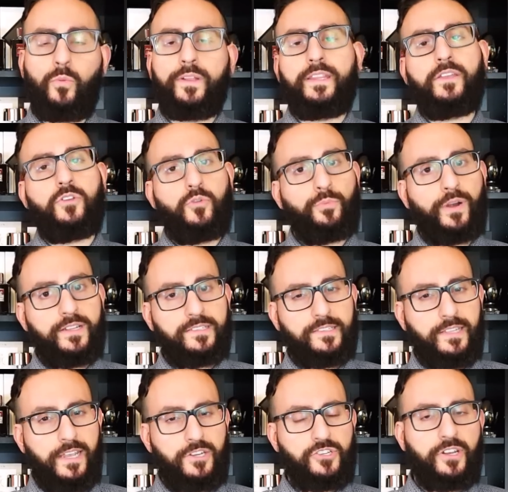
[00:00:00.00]
with the new
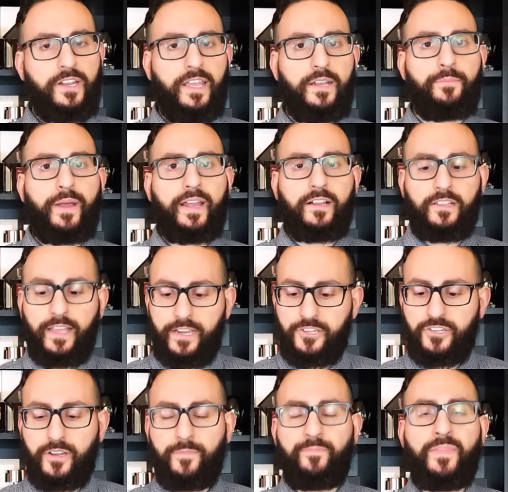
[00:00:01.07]
presentation in my
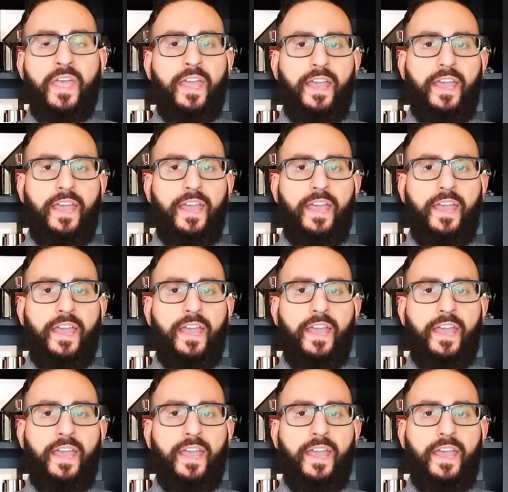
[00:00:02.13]
collection,